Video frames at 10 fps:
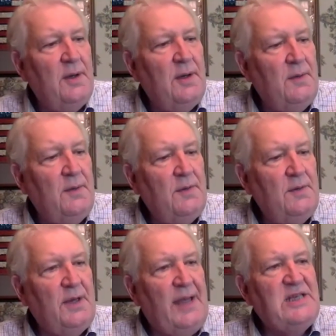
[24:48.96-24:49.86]
The
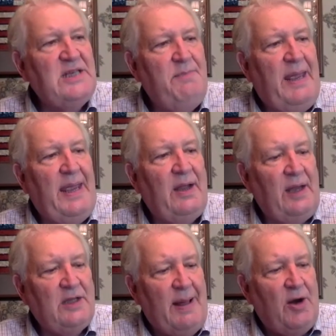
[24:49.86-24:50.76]
Lazy B. It's
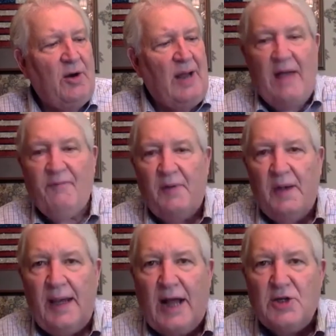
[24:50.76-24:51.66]
about her life and
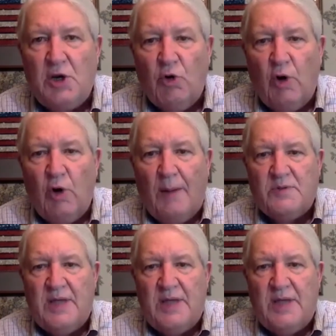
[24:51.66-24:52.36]
how she grew up.